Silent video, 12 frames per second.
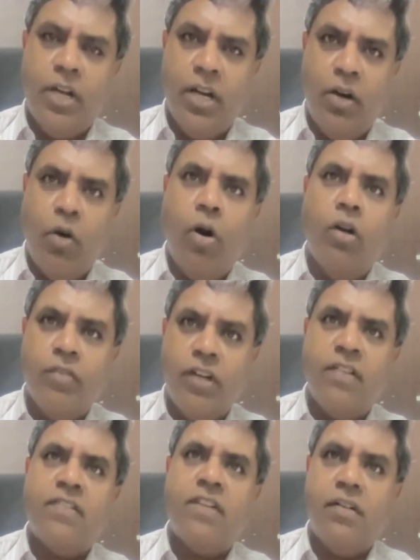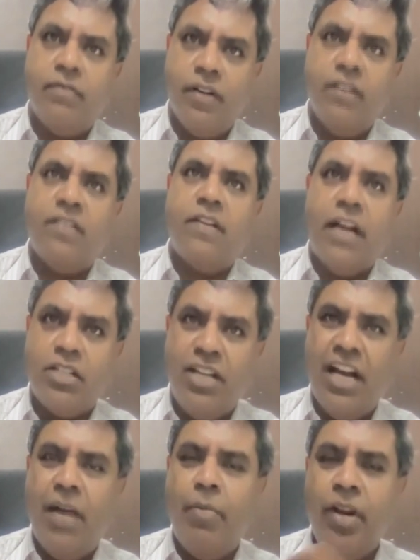And all of that stuff is
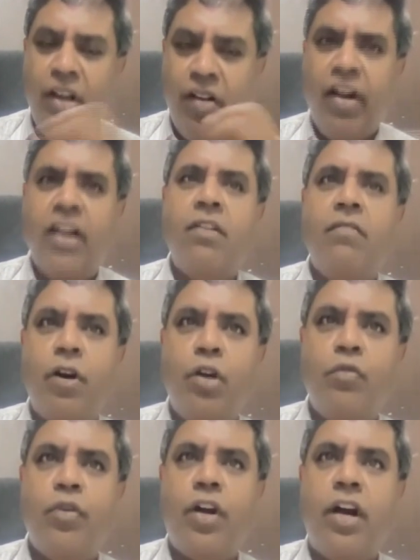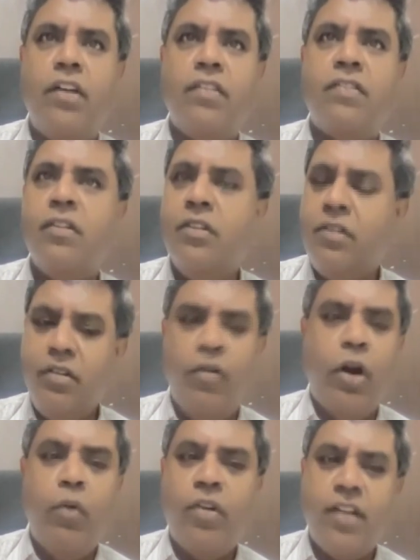actually happening right in front of our eyes
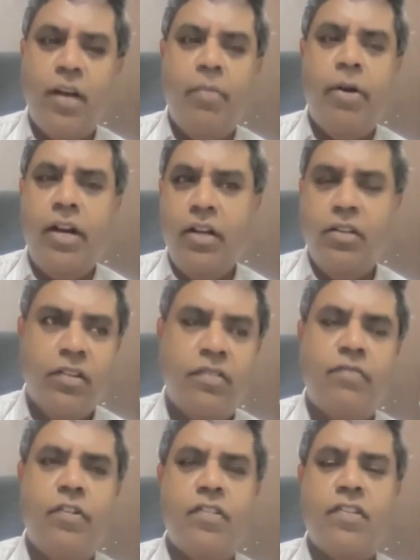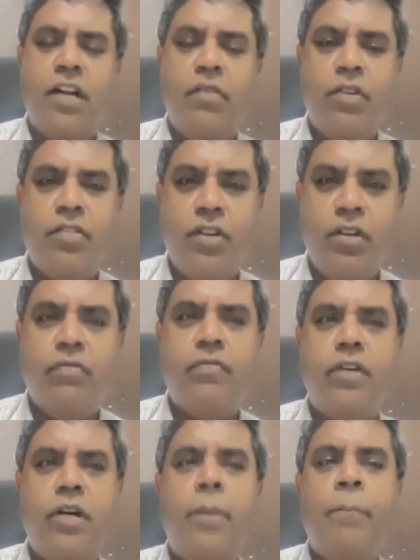while we're celebrating this first anniversary of
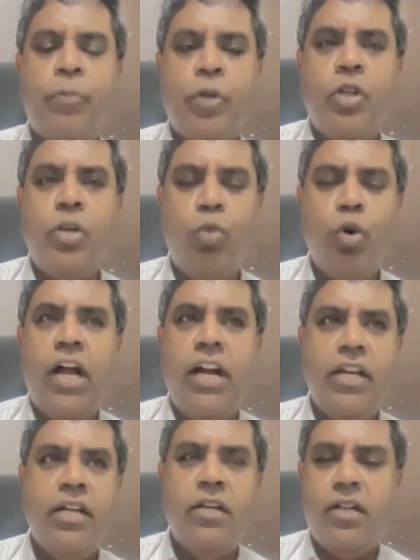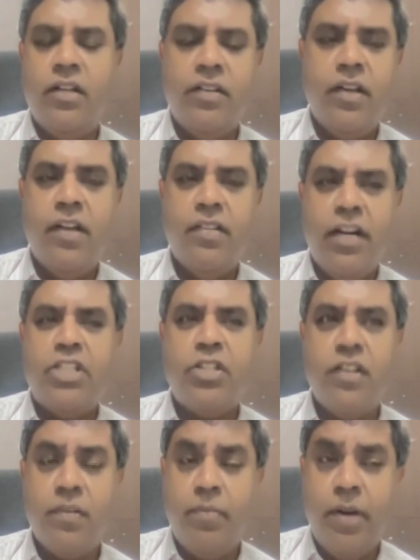uh, the moon landing as a, as a
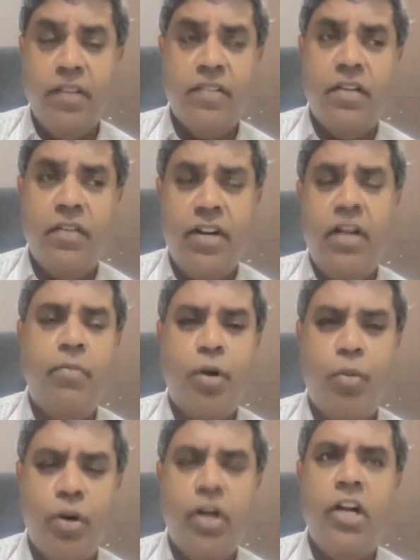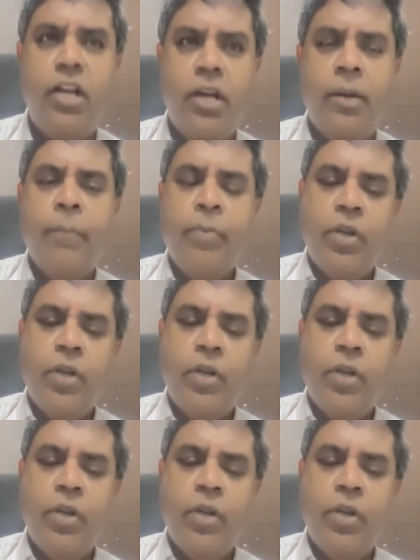National Space Day, very appropriately.